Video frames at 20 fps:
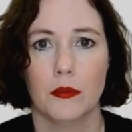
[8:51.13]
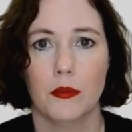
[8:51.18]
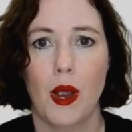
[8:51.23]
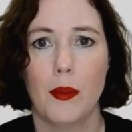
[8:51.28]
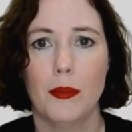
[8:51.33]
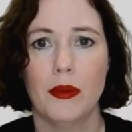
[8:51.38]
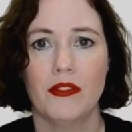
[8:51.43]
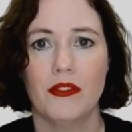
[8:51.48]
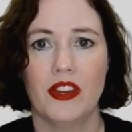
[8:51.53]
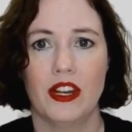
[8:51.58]

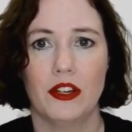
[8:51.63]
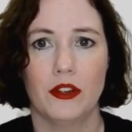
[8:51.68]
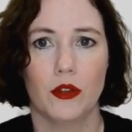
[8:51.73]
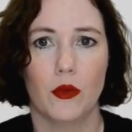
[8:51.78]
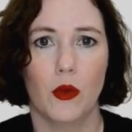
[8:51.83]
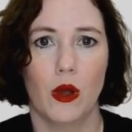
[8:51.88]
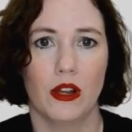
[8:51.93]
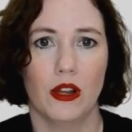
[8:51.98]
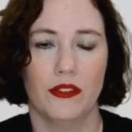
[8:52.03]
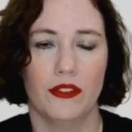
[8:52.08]
Proper vendor
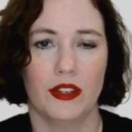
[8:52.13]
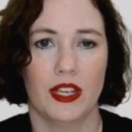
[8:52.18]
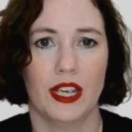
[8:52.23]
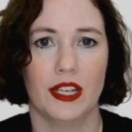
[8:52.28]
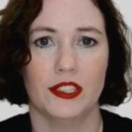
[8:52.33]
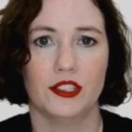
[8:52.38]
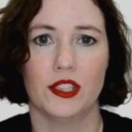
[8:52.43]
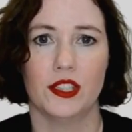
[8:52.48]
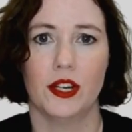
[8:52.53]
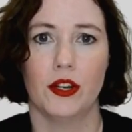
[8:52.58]

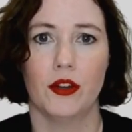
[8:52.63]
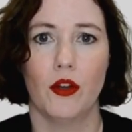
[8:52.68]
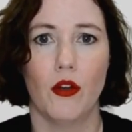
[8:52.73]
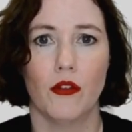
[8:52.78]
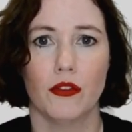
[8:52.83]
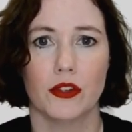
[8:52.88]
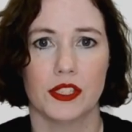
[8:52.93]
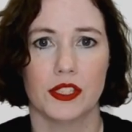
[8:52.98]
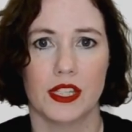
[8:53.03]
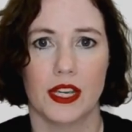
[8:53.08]
qualification and
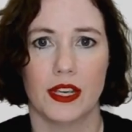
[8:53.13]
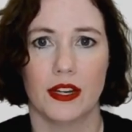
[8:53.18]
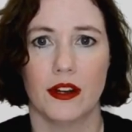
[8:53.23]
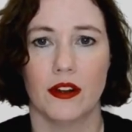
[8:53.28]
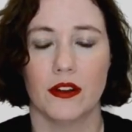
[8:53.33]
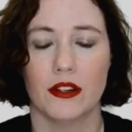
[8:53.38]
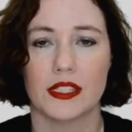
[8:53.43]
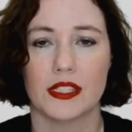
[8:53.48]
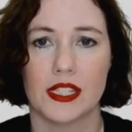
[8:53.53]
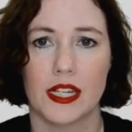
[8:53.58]
oversight
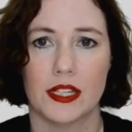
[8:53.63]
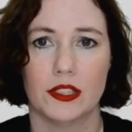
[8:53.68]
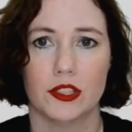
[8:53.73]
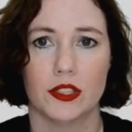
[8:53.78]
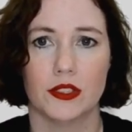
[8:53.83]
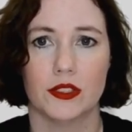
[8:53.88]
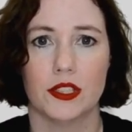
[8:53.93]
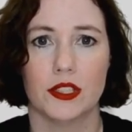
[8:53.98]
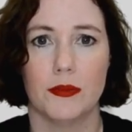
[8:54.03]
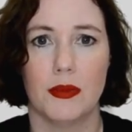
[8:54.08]
are
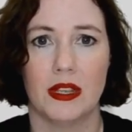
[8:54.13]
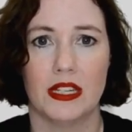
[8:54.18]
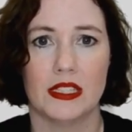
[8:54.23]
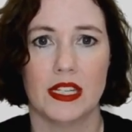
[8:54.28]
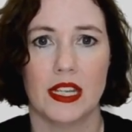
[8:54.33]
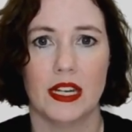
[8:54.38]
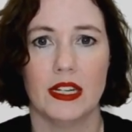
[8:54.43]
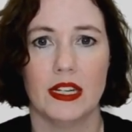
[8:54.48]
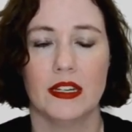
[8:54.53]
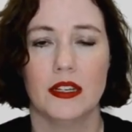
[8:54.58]
essential to
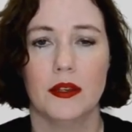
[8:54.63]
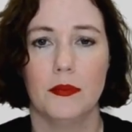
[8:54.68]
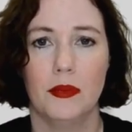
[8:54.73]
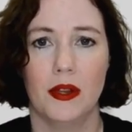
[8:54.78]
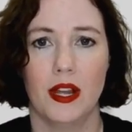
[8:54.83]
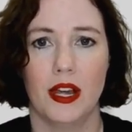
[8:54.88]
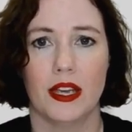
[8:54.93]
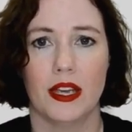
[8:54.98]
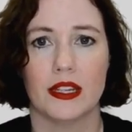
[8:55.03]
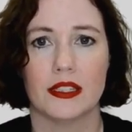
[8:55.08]
maintaining
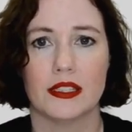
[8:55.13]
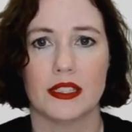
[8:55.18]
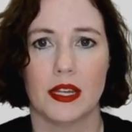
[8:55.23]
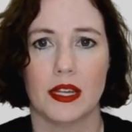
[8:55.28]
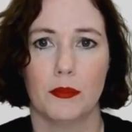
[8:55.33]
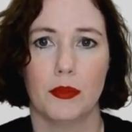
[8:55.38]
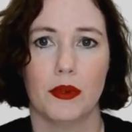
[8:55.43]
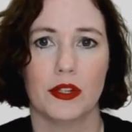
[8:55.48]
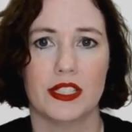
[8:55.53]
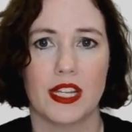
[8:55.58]
compliance
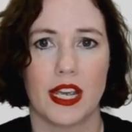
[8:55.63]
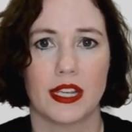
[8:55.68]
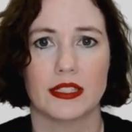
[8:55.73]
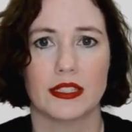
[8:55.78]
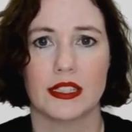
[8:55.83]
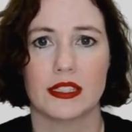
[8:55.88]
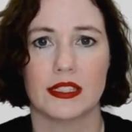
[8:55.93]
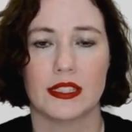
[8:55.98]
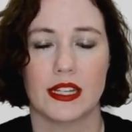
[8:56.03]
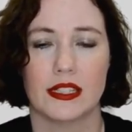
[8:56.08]
and
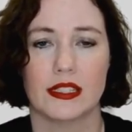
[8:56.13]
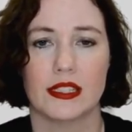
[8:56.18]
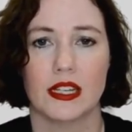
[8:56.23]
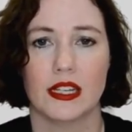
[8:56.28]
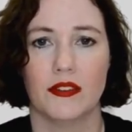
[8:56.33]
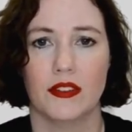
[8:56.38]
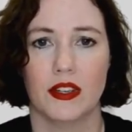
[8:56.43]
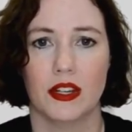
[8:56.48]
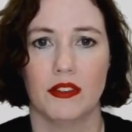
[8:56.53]
protecting sensitive